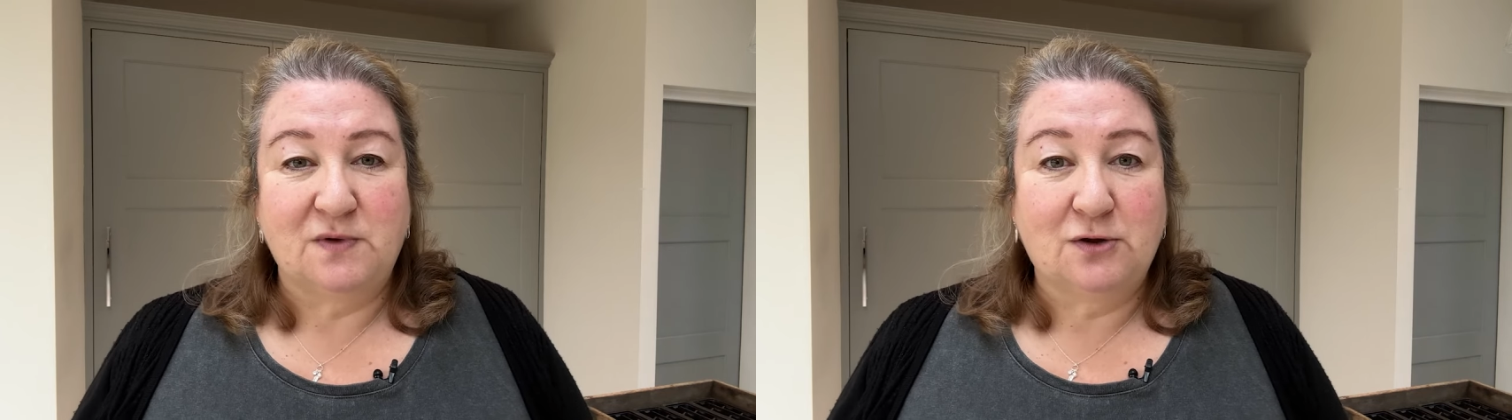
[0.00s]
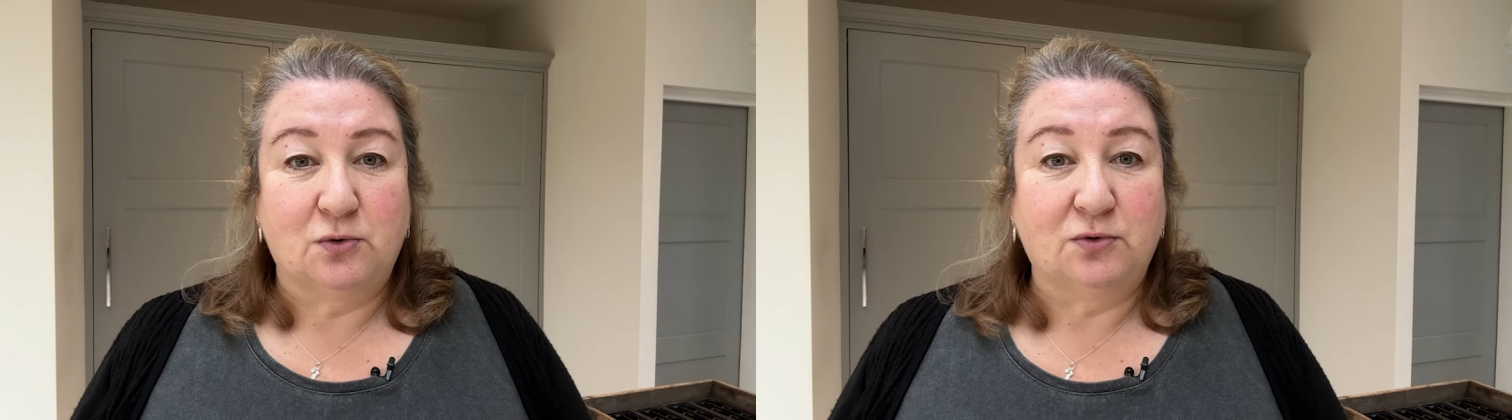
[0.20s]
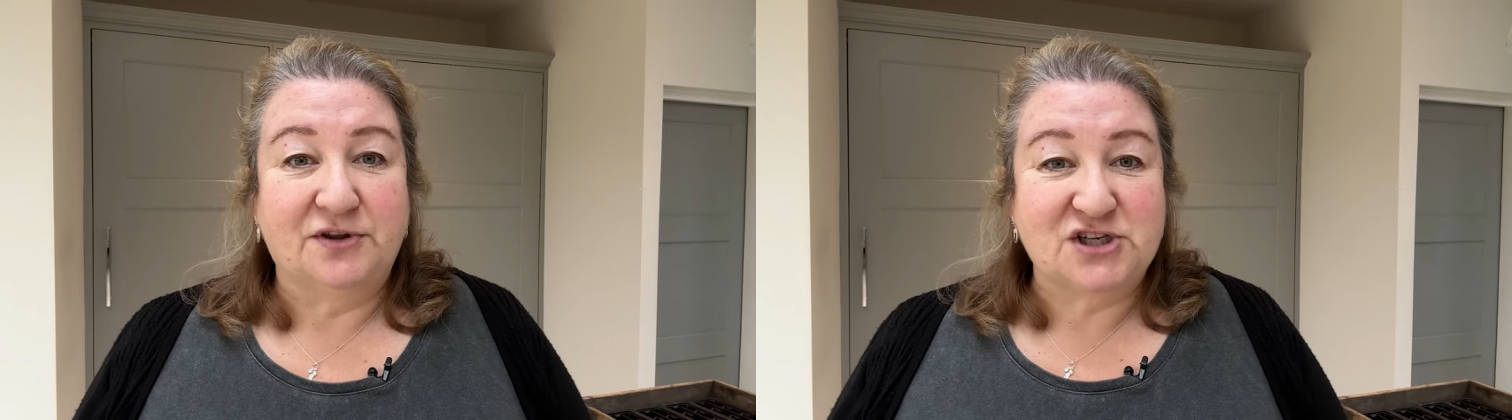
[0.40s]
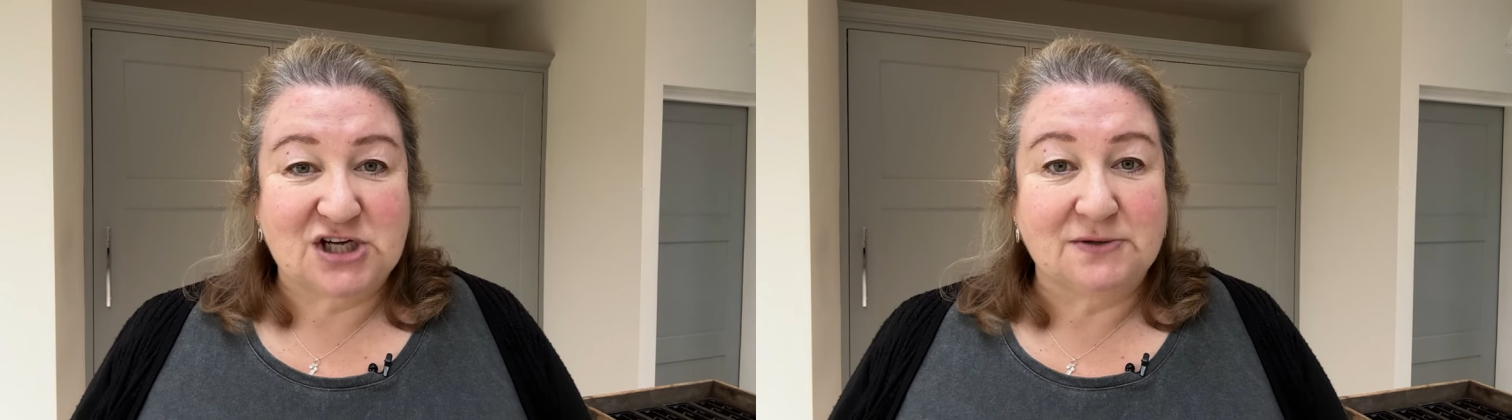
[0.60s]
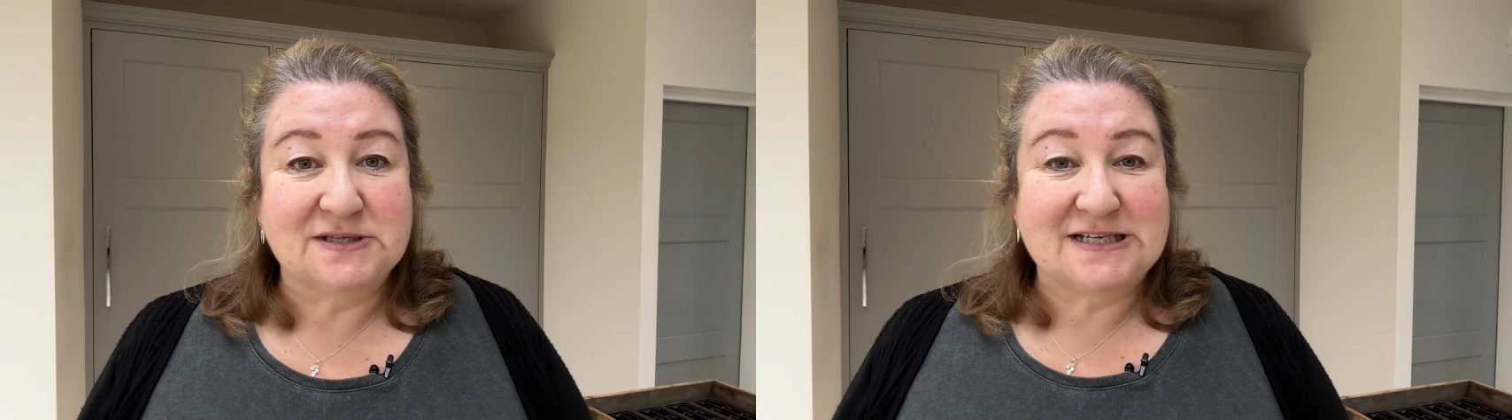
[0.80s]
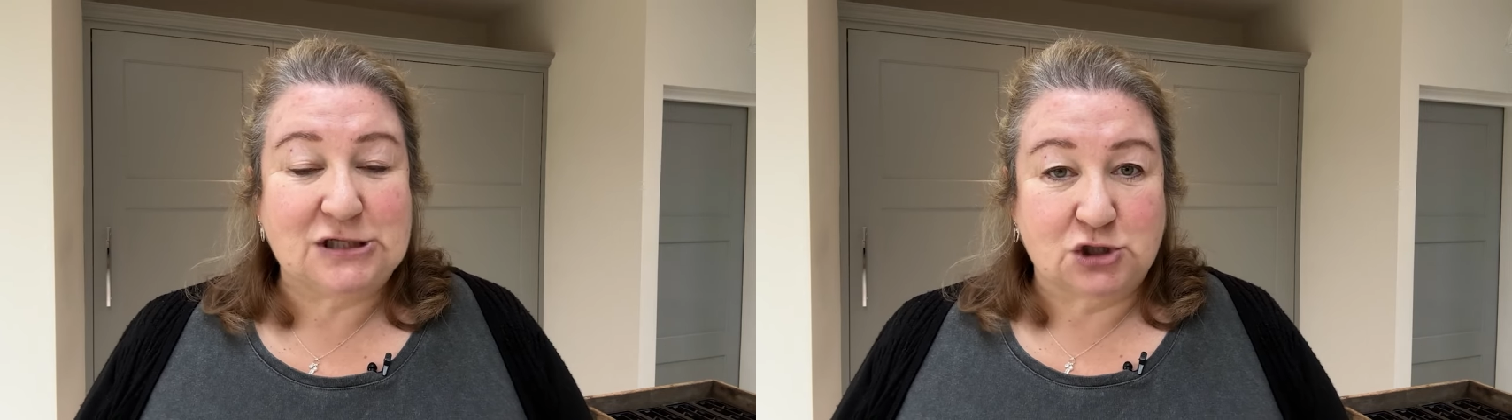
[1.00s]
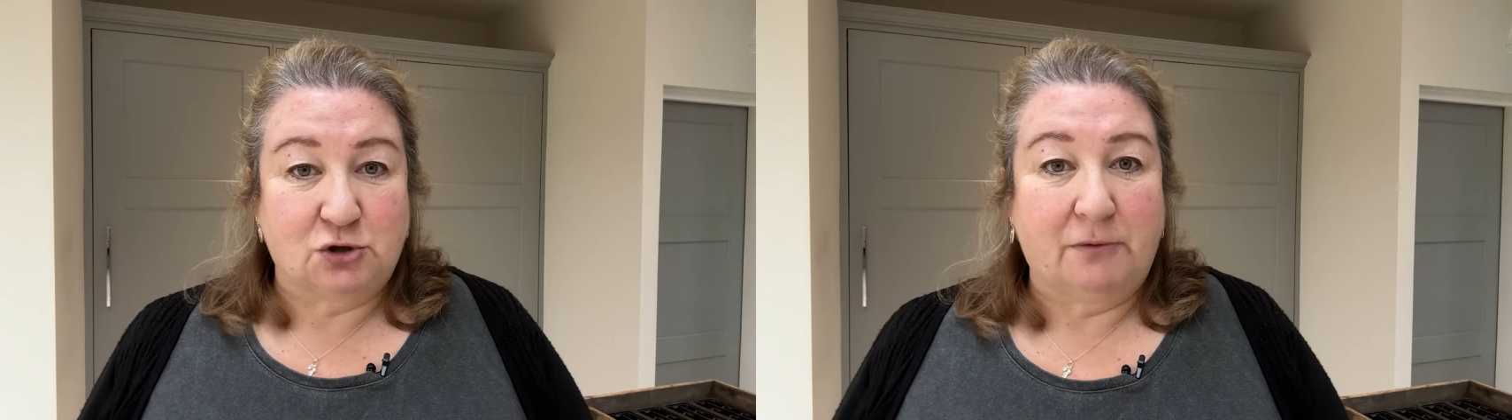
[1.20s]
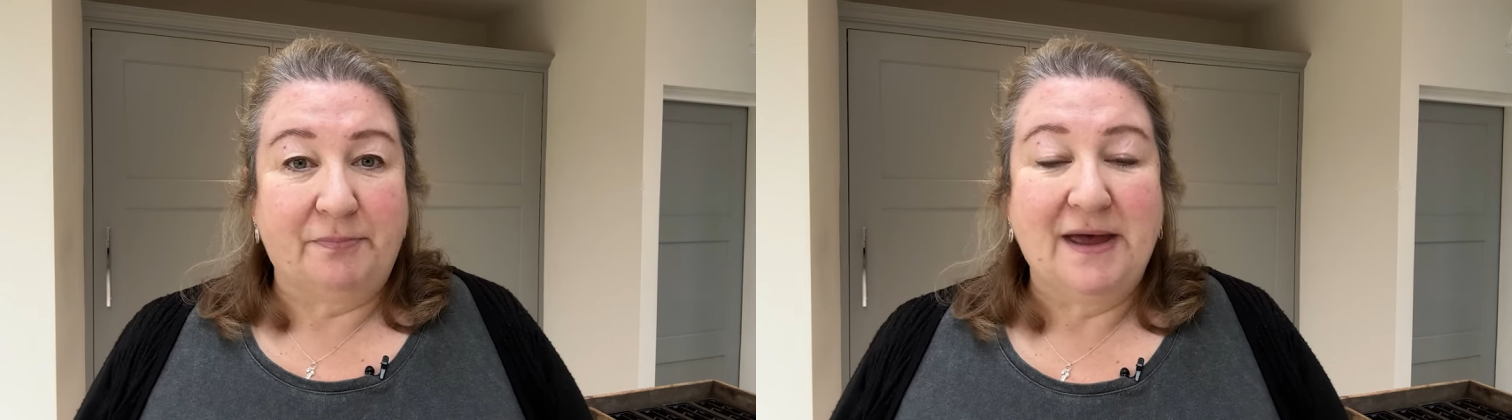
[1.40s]
we call the Chelsea
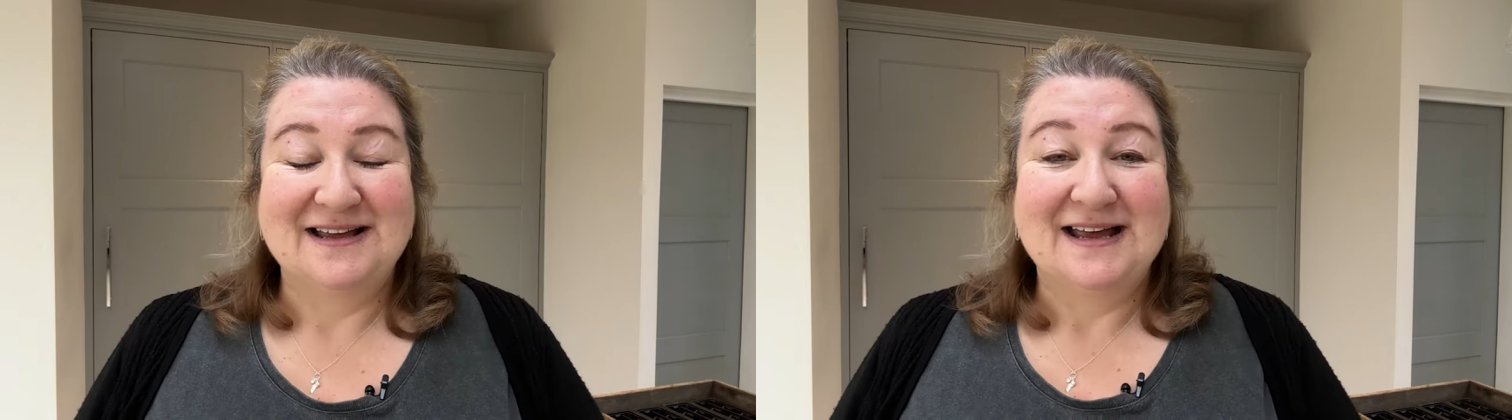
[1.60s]
chop.